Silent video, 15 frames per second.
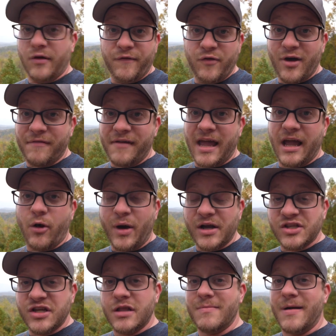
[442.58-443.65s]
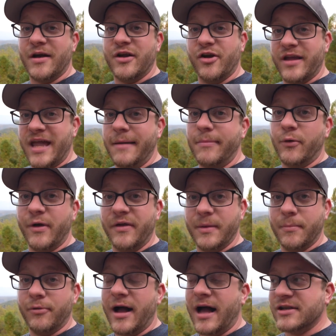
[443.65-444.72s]
if you have any questions about your cable railing
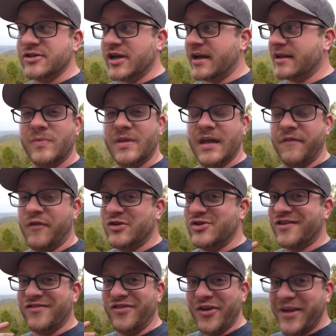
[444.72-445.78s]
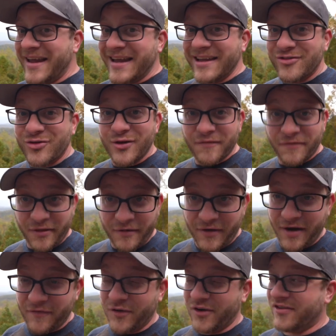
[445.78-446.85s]
project, if you're just looking into it for the
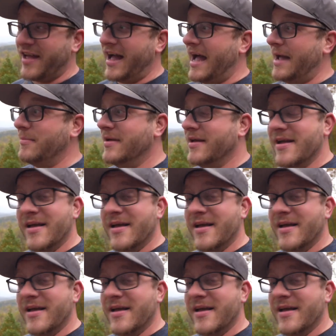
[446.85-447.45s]
very first time,